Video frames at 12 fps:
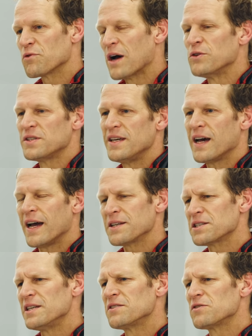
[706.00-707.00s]
round here,
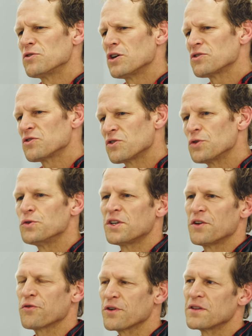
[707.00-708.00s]
actually, it's not too
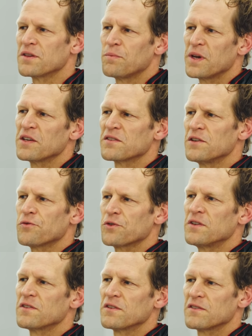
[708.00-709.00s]
different. The biggest
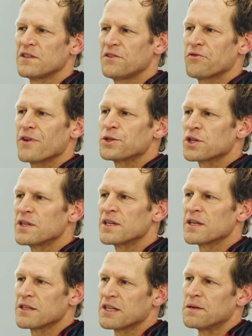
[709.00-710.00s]
difference is the differential.
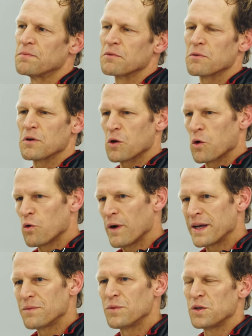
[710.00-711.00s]
Um,
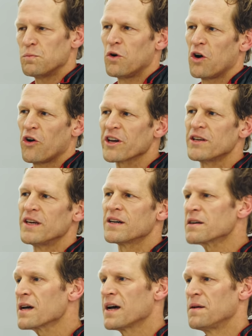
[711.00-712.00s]
quite a bit more lock
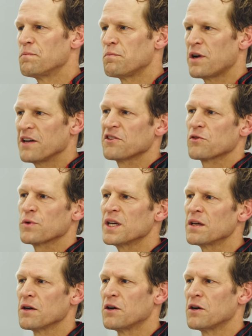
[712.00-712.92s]
here. I'm plus three